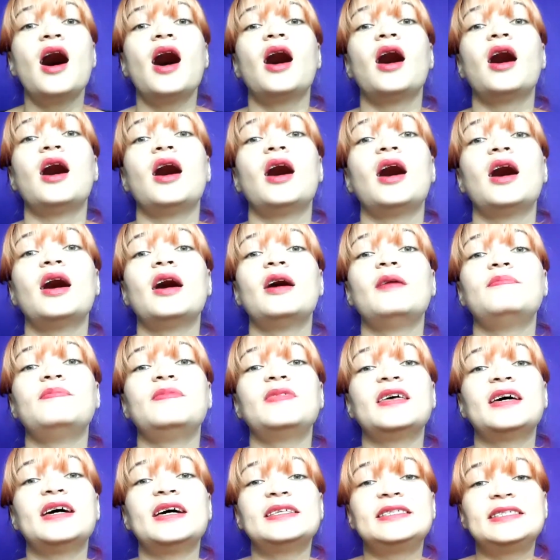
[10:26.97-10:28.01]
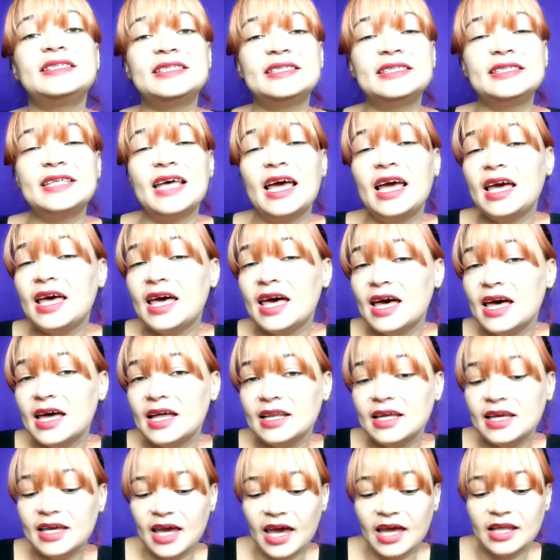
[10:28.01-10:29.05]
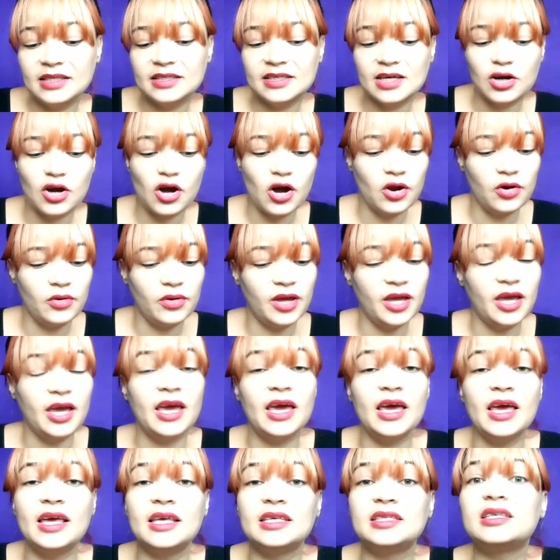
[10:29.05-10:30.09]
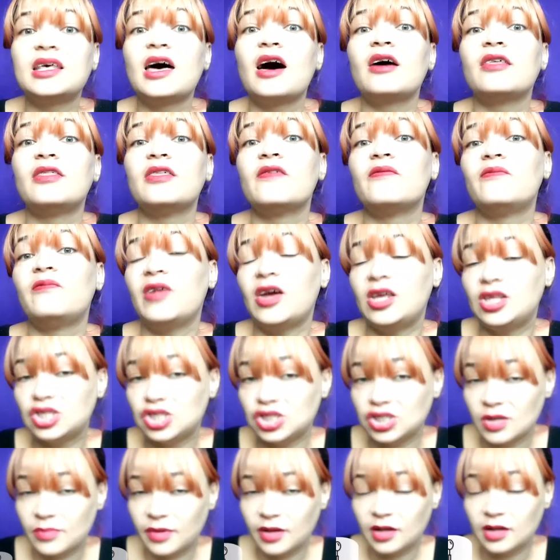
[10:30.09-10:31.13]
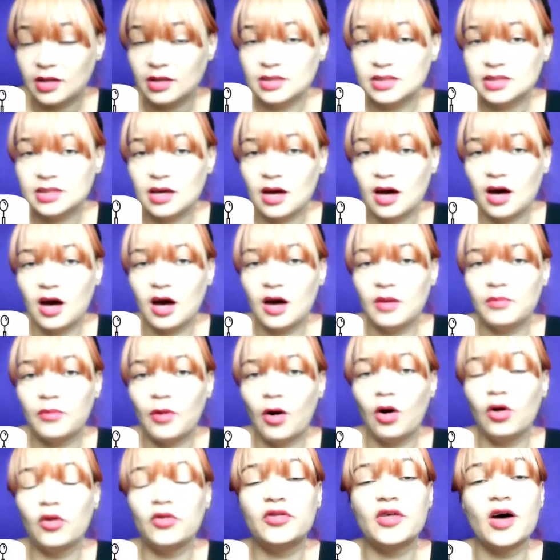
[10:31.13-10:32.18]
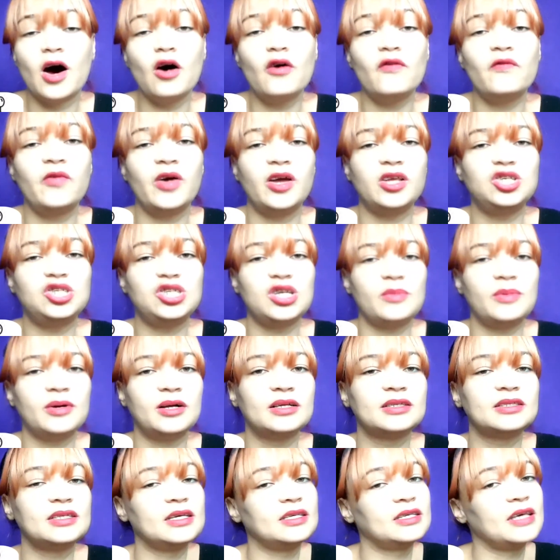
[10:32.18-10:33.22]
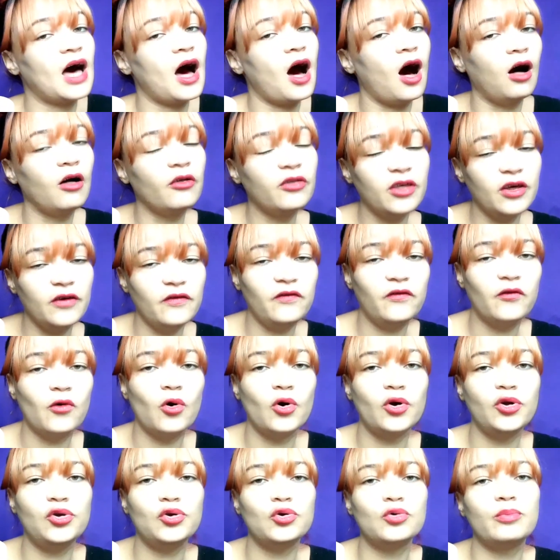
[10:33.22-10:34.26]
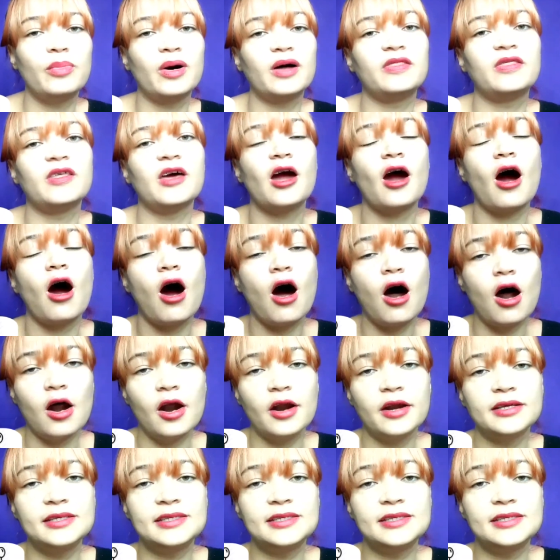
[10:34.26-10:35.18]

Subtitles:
The second category is the vegetables. Although vegetables is healthy for you, but there are